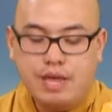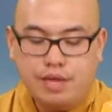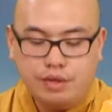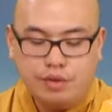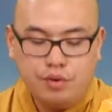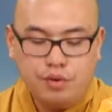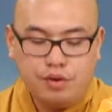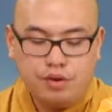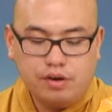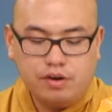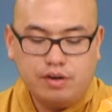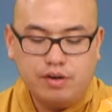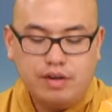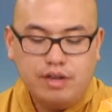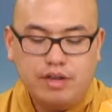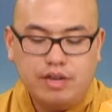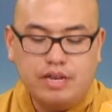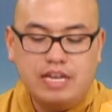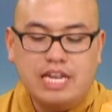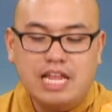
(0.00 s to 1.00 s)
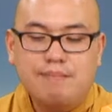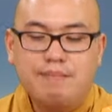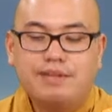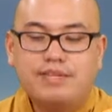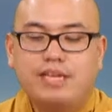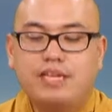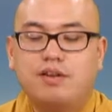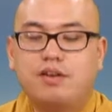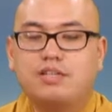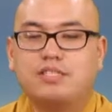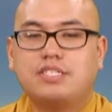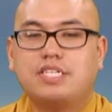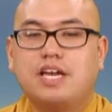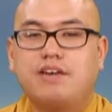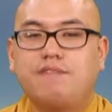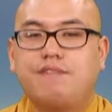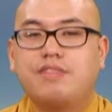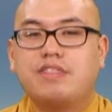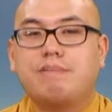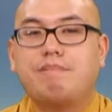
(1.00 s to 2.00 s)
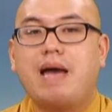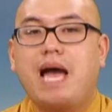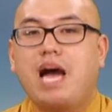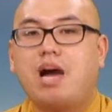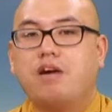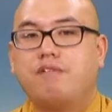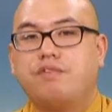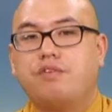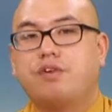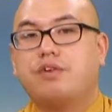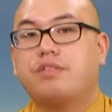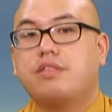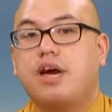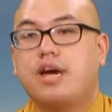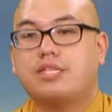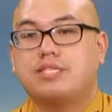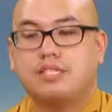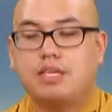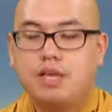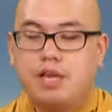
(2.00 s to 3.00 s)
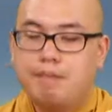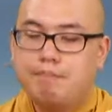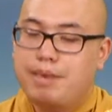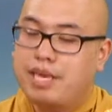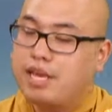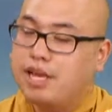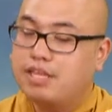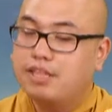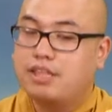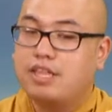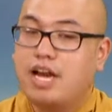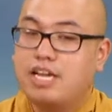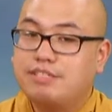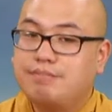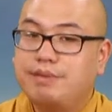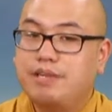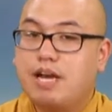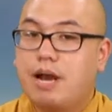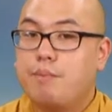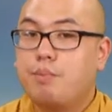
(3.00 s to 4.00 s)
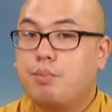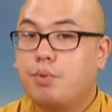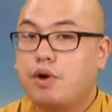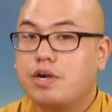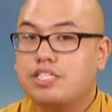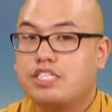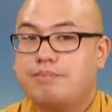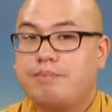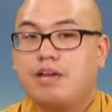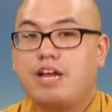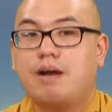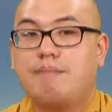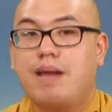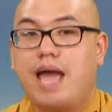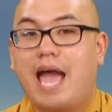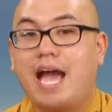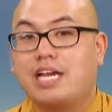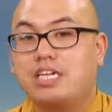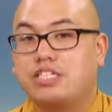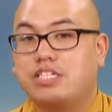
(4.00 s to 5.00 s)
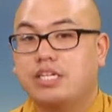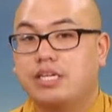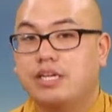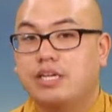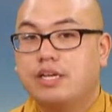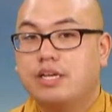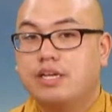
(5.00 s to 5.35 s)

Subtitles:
You're limiting yourself in the power of your thoughts, because thoughts become words, become action.